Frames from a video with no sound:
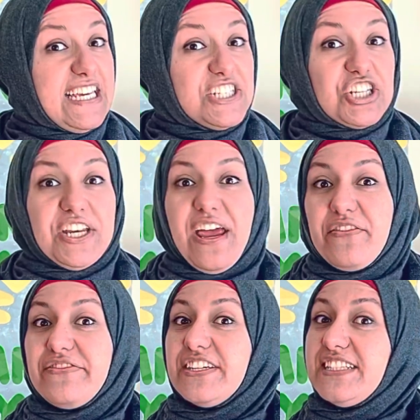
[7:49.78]
Each and
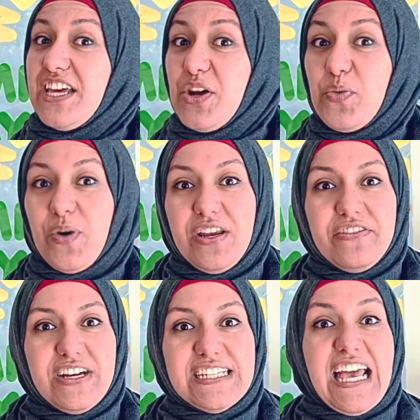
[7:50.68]
every single one
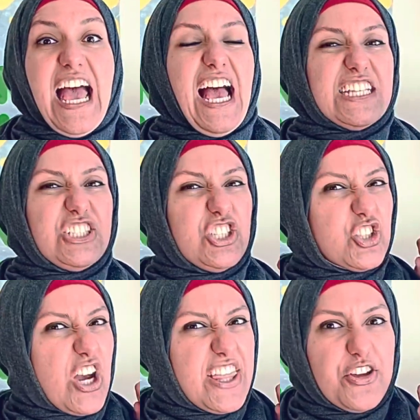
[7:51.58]
of us has to
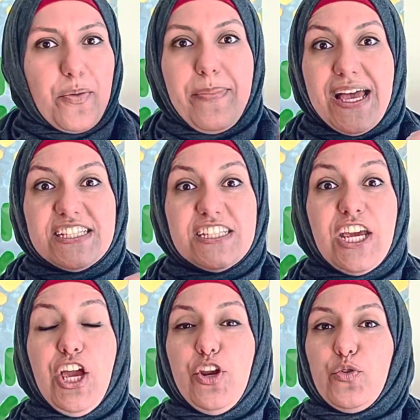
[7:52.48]
try their
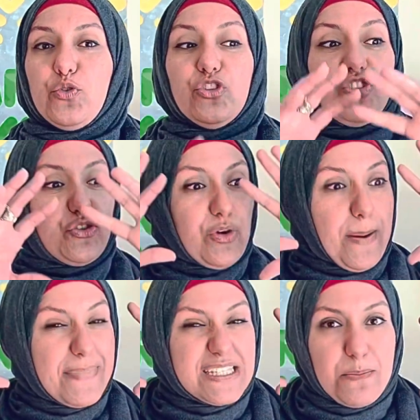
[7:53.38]
best in order to
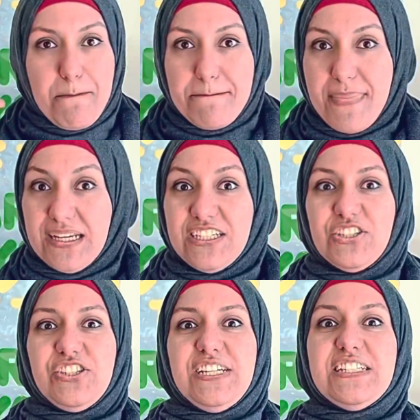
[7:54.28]
grab as many
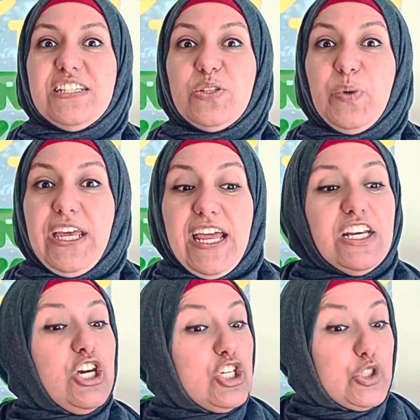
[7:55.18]
good deeds as we
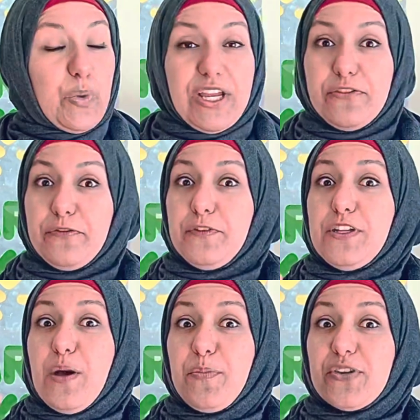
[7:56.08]
can so we can
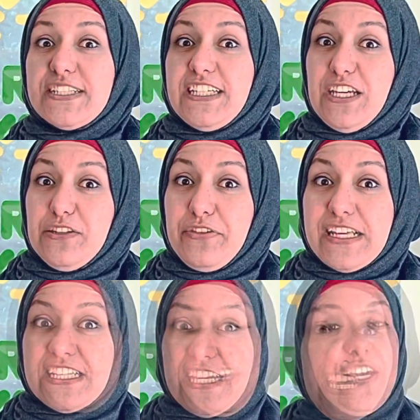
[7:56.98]
fill up our scale
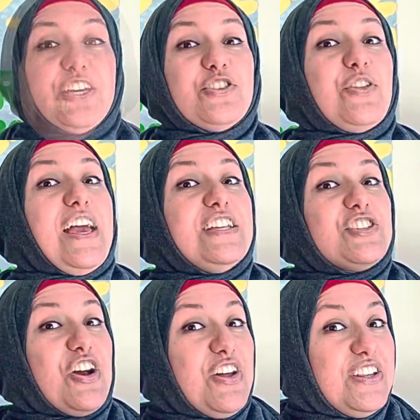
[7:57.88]
of hasanat so that
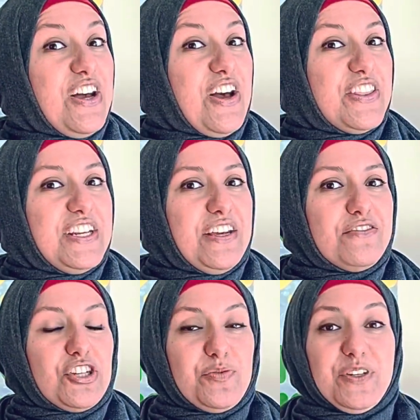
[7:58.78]
inshallah on the Day
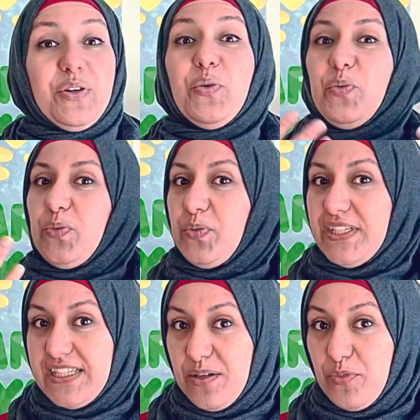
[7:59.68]
of Judgment, when
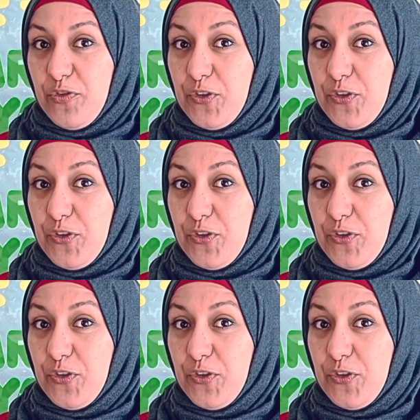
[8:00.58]
we stand